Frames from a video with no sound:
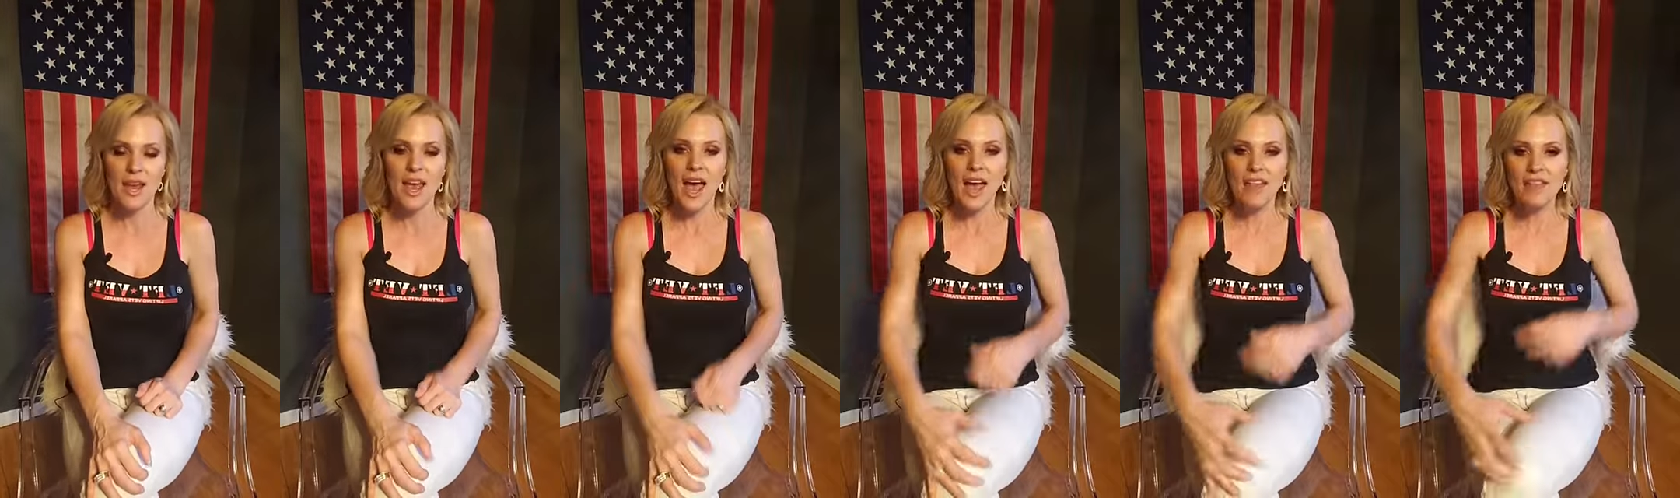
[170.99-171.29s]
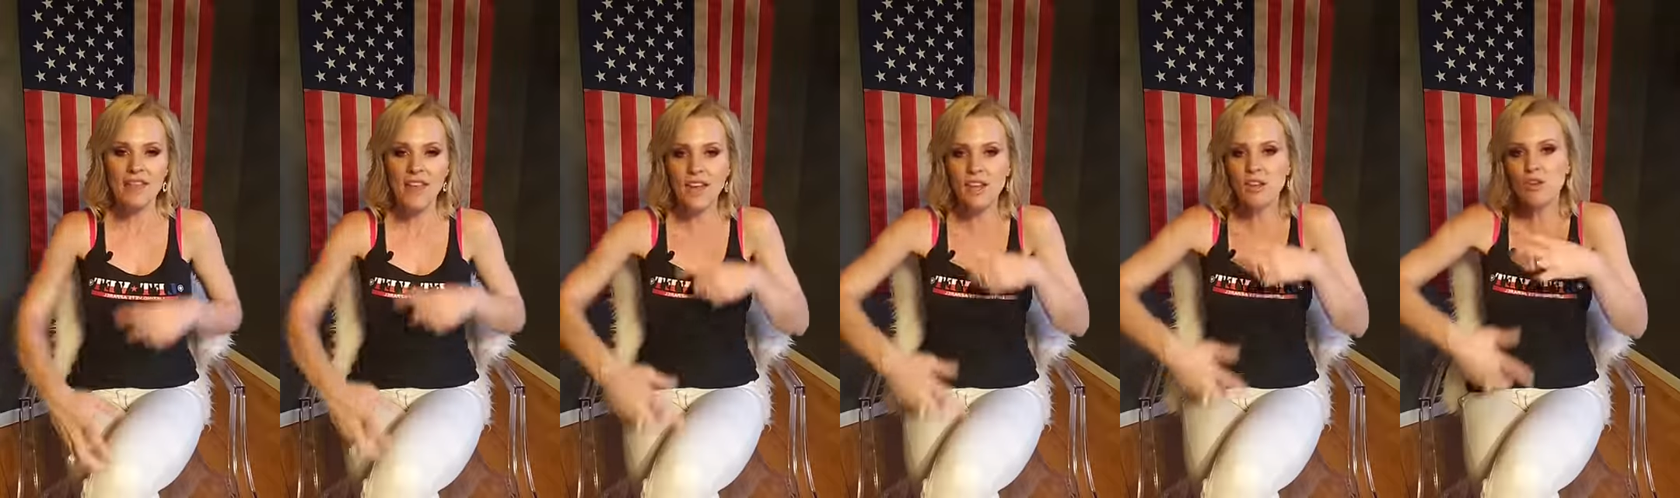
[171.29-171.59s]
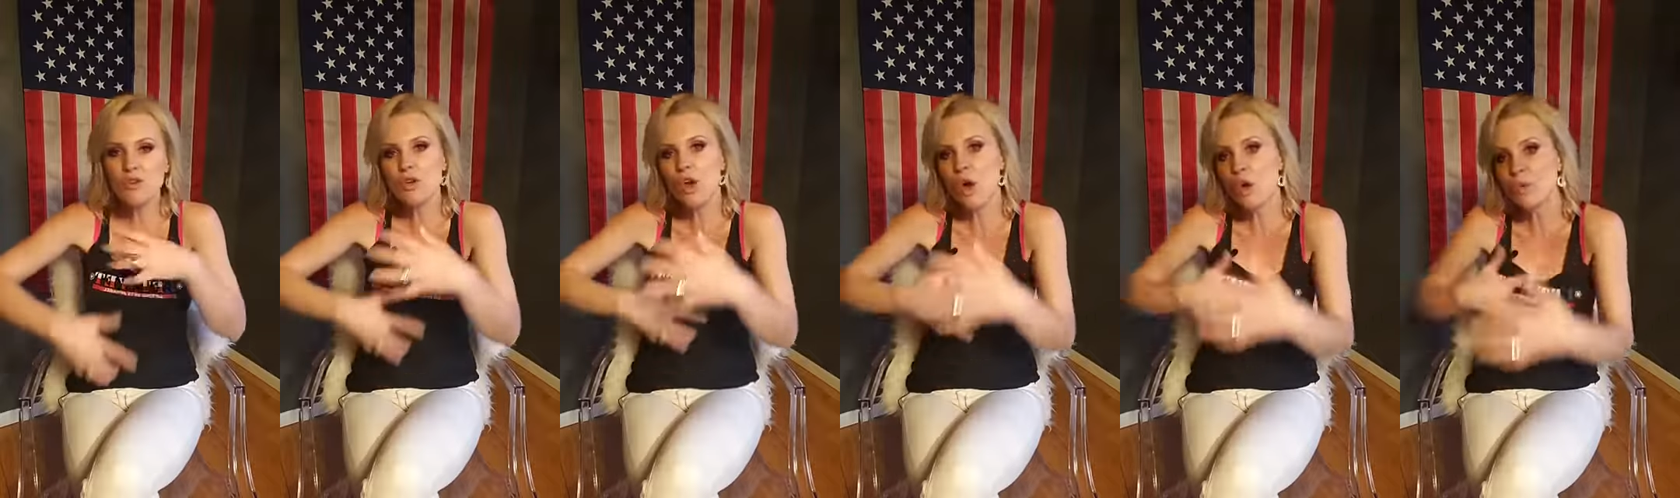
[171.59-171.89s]
And then
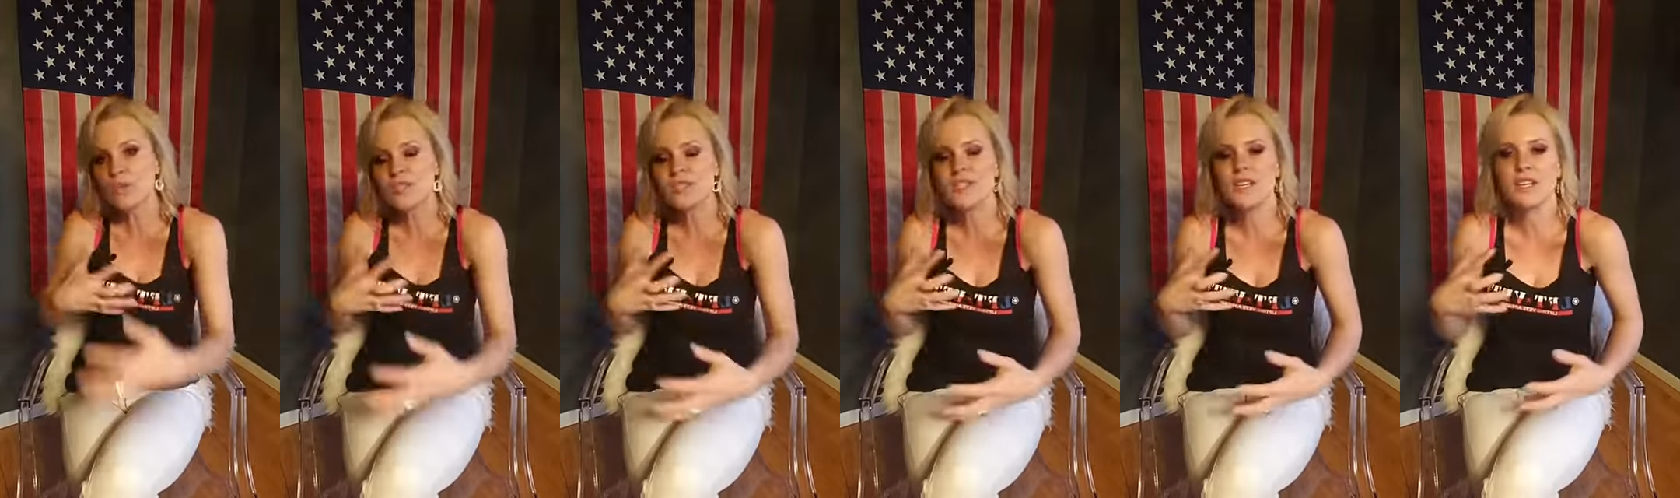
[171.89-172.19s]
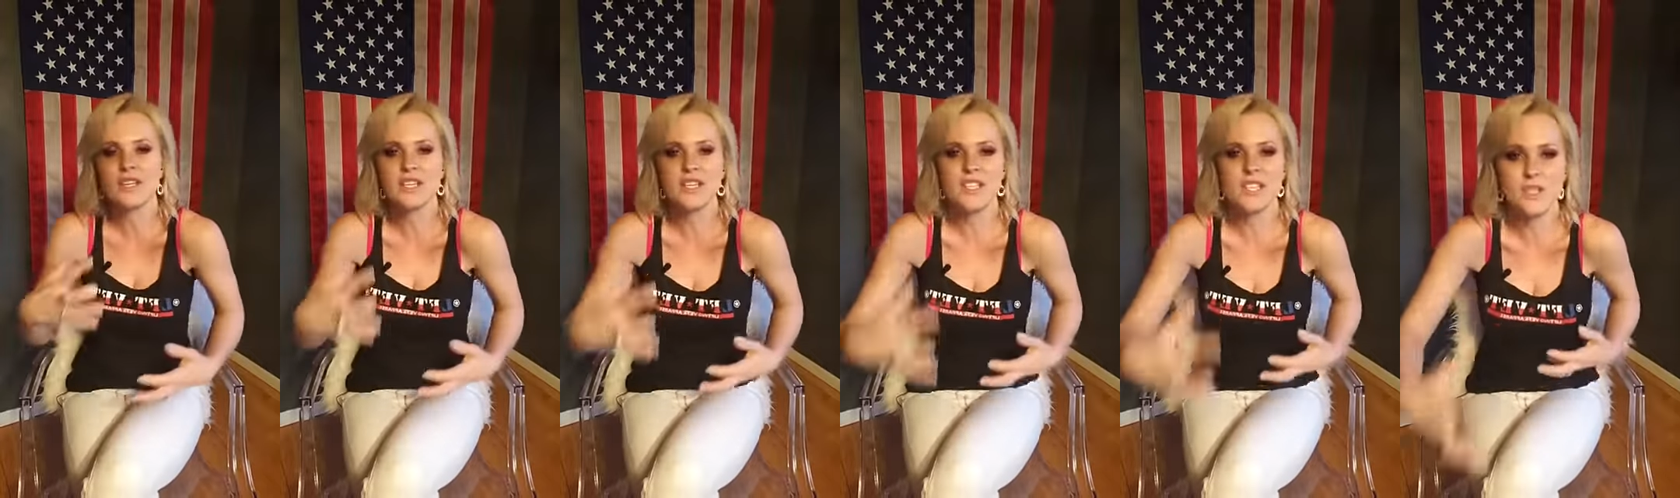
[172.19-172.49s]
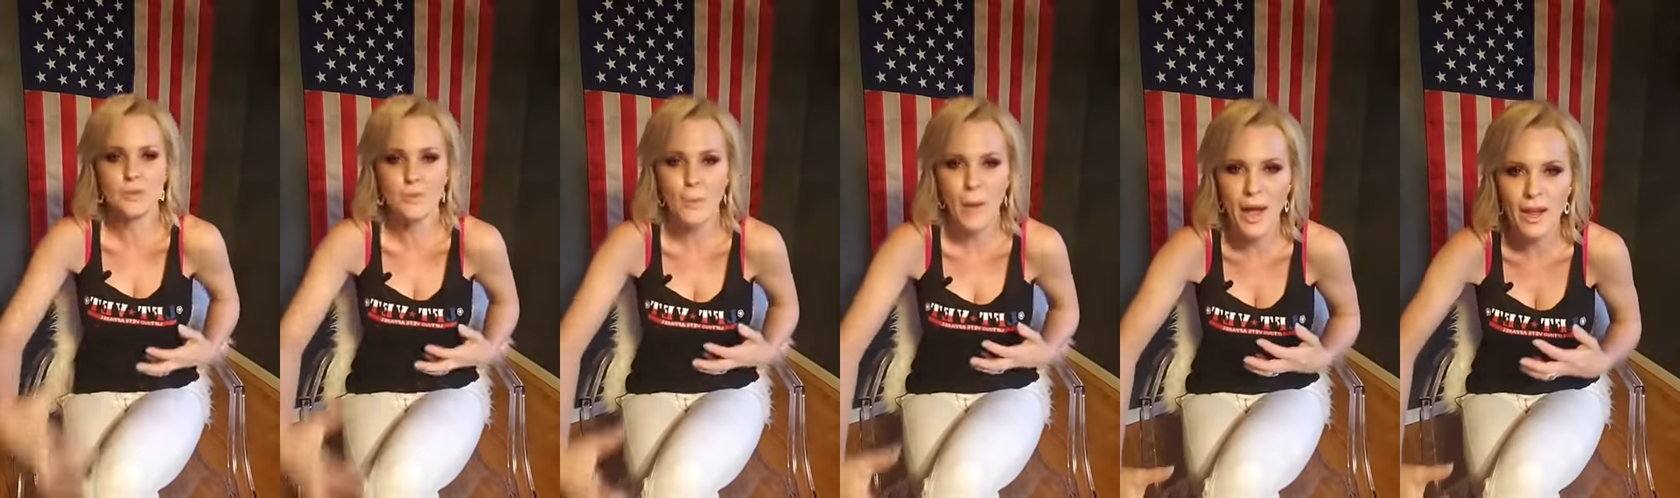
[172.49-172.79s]
you go into this
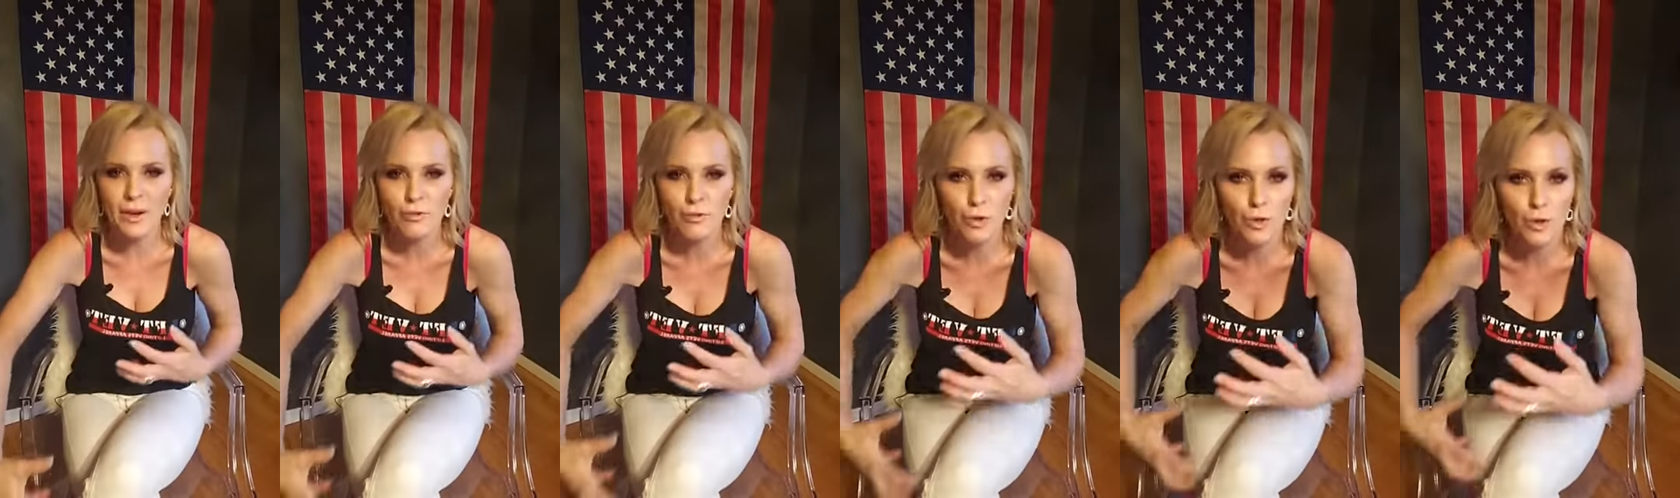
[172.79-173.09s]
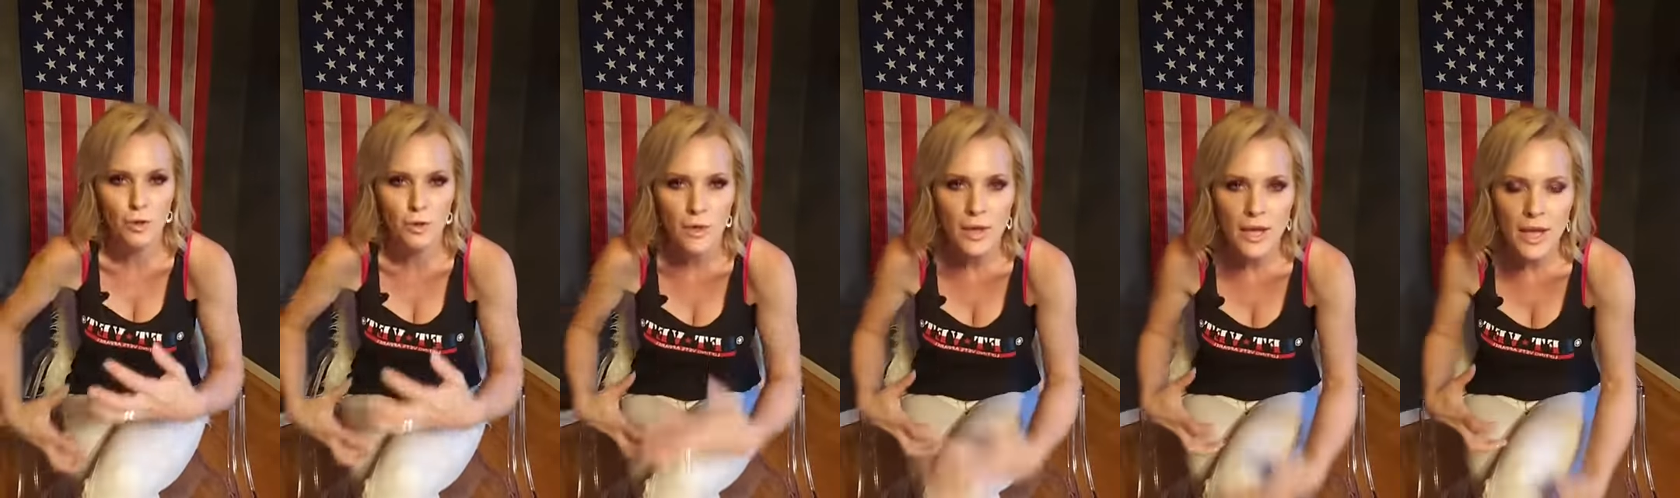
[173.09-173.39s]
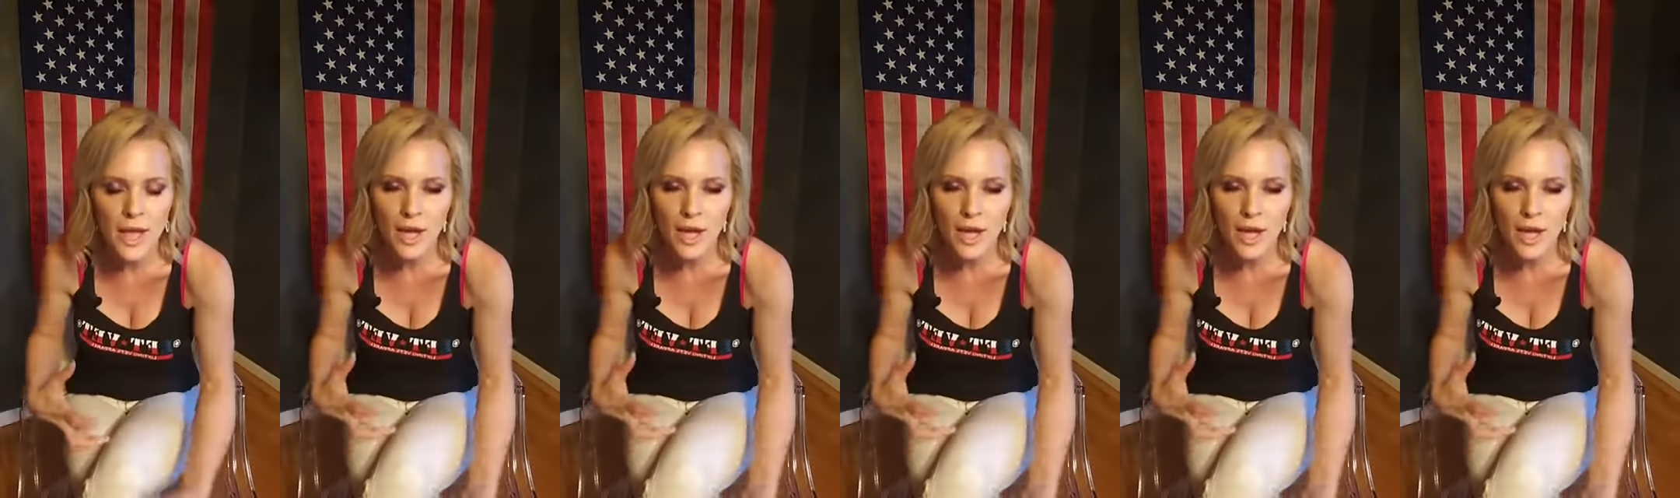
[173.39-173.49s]
spiral